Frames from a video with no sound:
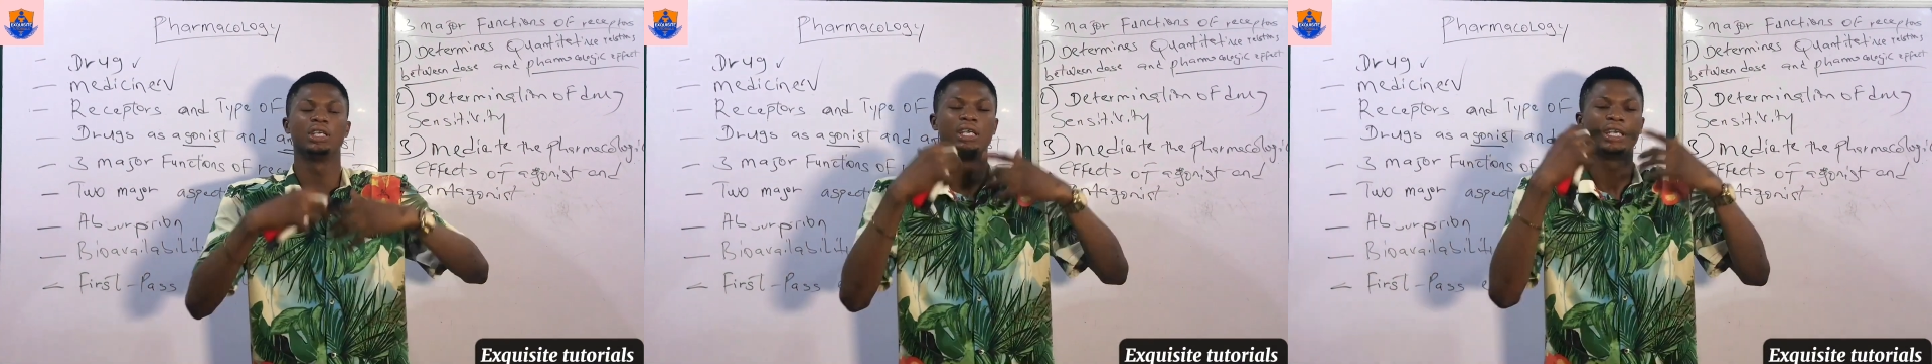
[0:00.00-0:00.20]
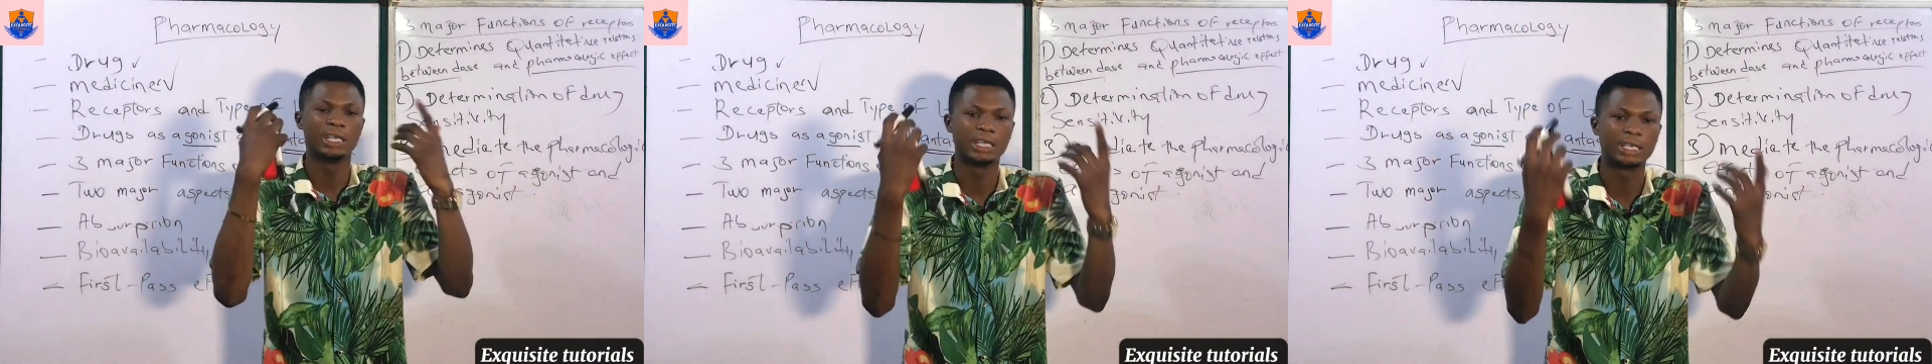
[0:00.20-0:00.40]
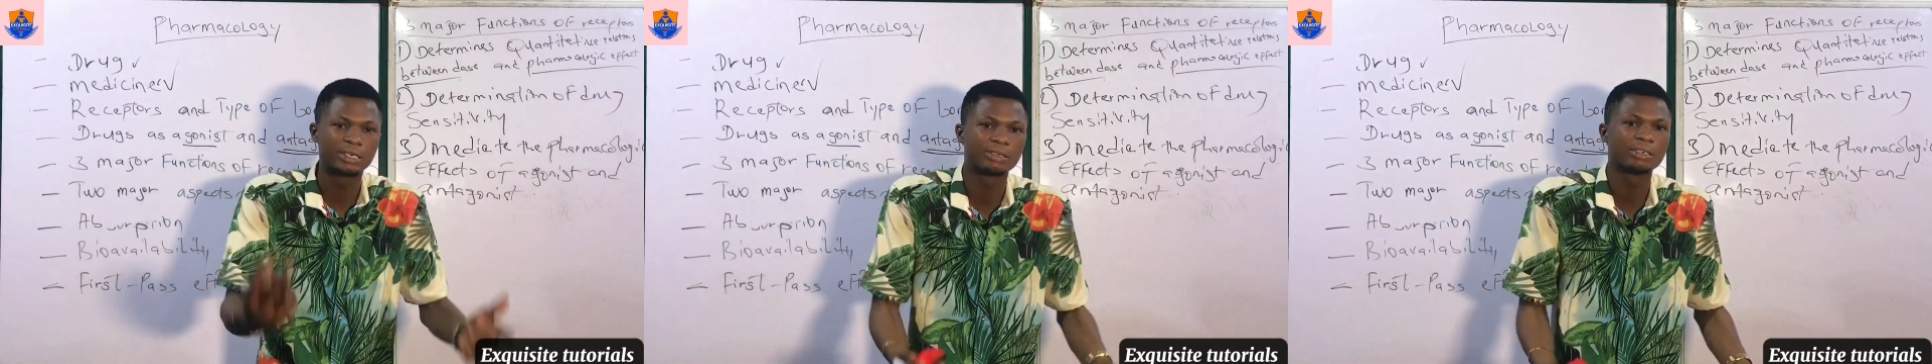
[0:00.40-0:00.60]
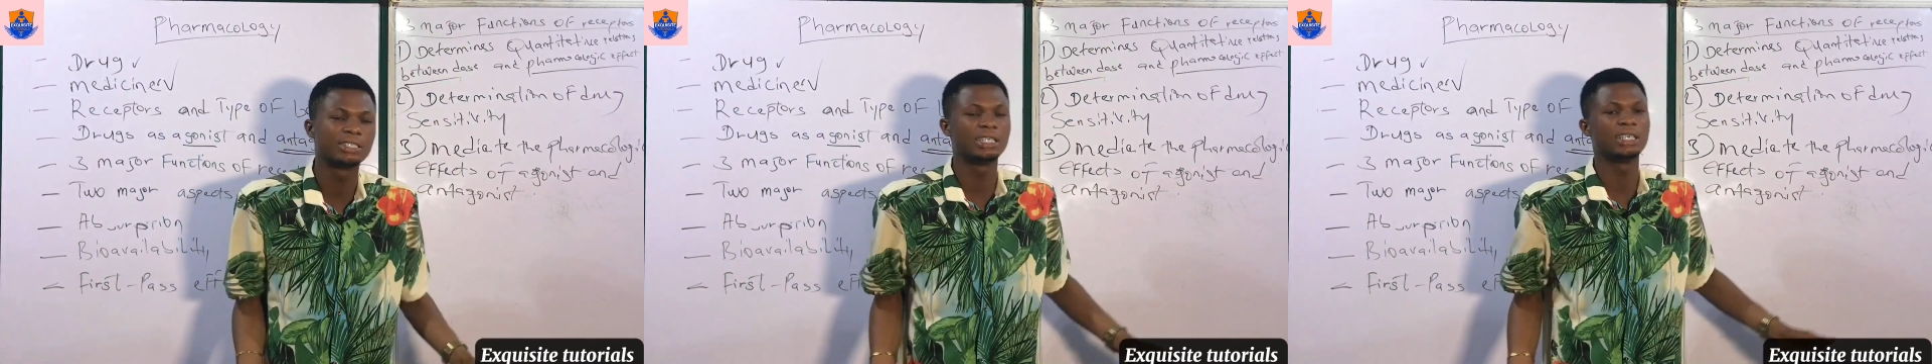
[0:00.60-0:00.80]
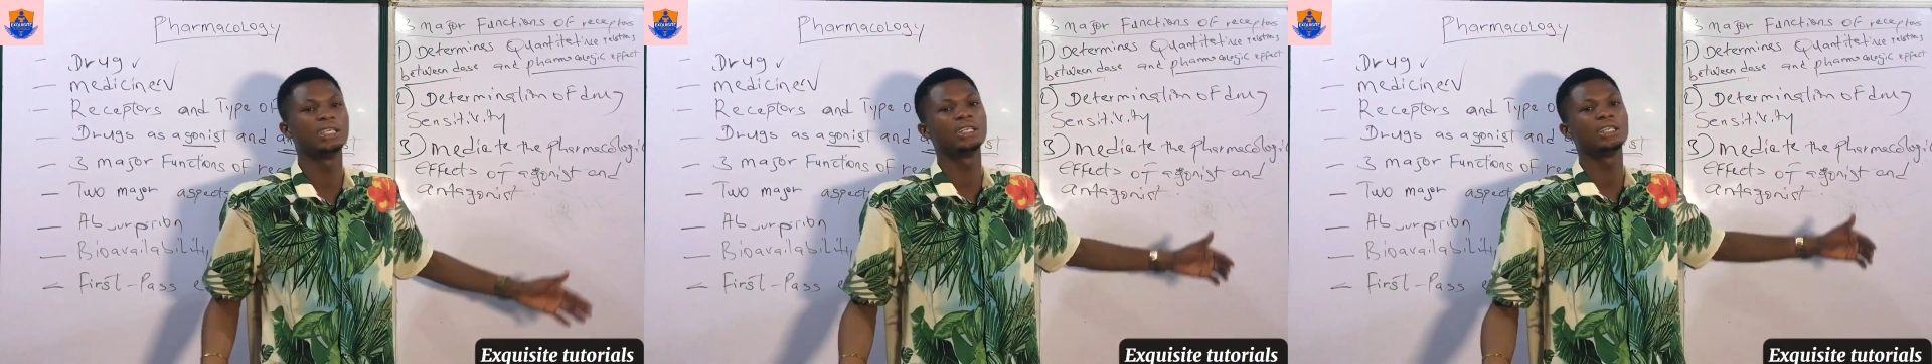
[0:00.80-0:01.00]

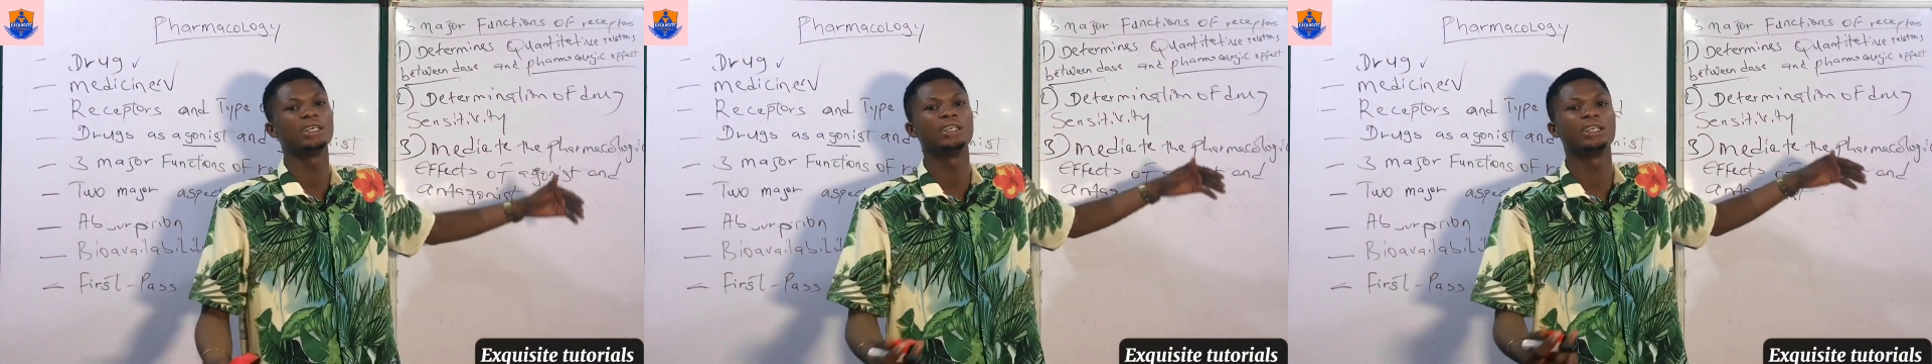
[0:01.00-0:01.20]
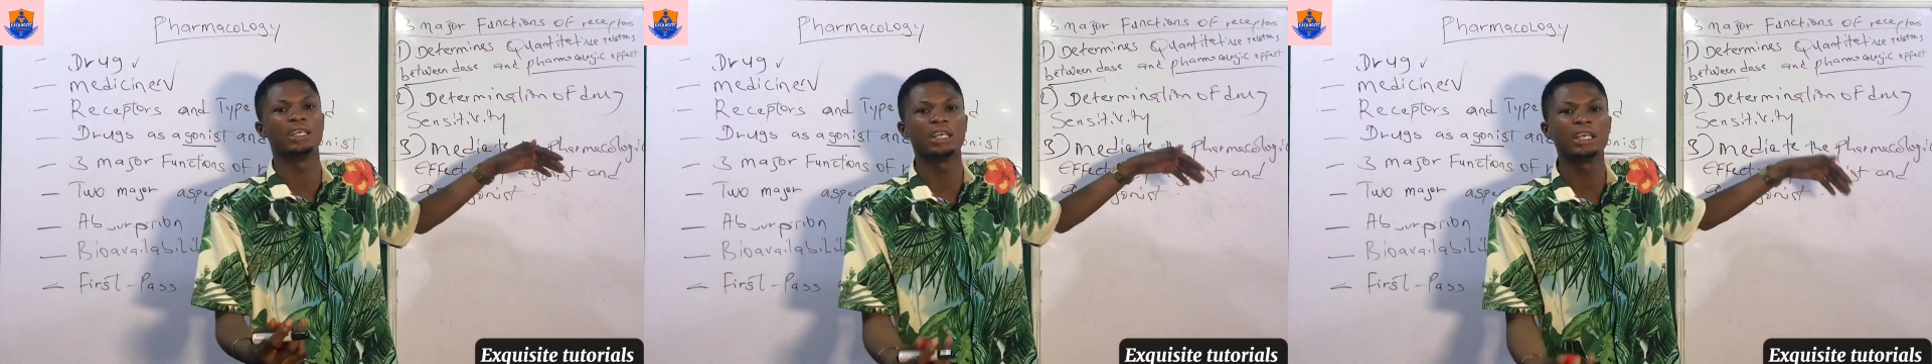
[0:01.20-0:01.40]
increasing the